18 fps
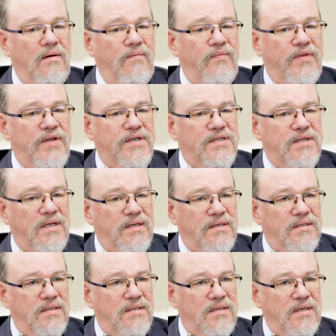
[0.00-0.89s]
this
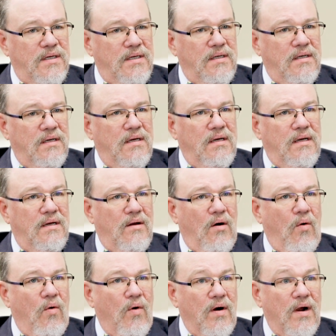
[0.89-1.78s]
entity
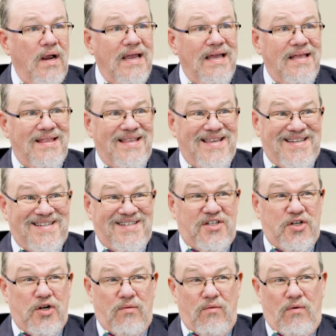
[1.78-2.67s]
or in this
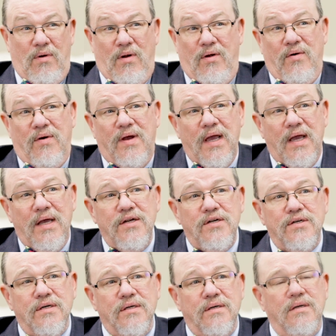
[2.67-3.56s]
general
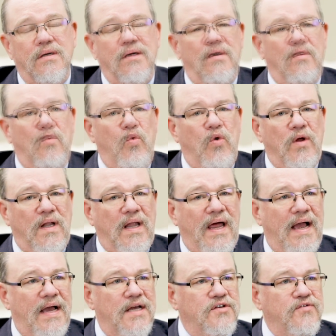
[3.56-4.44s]
location will
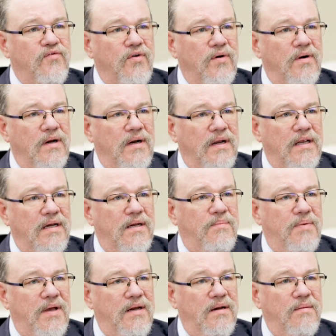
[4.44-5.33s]
last for an
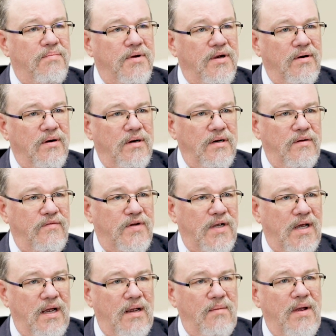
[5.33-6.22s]
independent period of
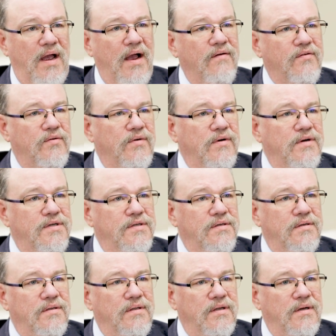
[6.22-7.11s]
time afterwards.
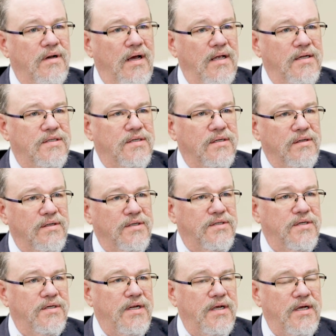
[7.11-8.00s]
The
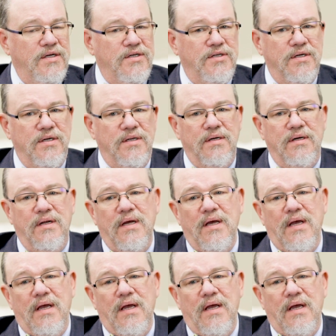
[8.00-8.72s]
non-solicitation